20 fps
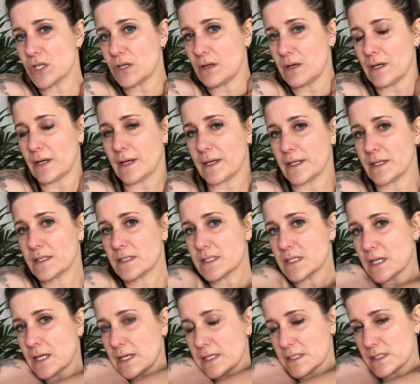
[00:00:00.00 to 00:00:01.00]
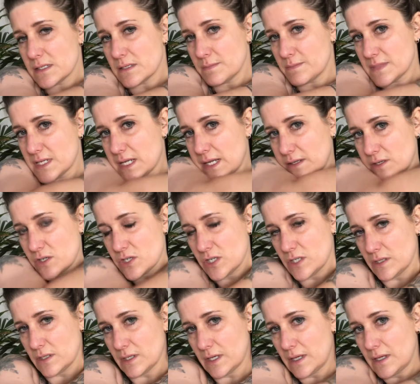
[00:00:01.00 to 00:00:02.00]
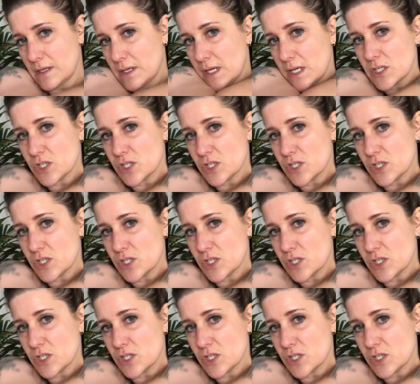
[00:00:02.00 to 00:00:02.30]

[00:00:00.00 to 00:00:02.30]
you like to get some tension there.